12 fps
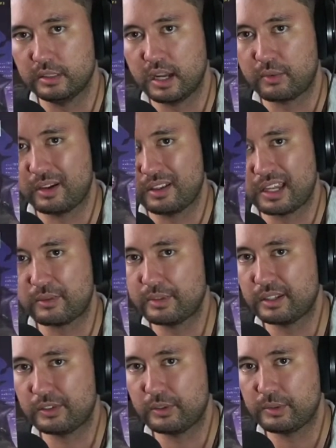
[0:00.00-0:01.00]
I really like what
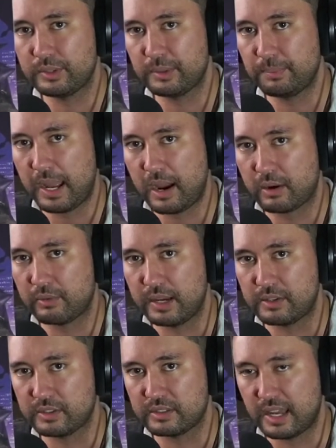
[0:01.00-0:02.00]
they're doing with the Power
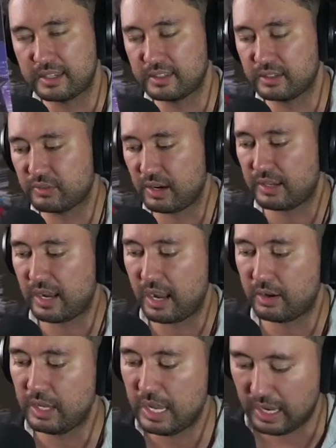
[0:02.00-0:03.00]
Rangers license right now.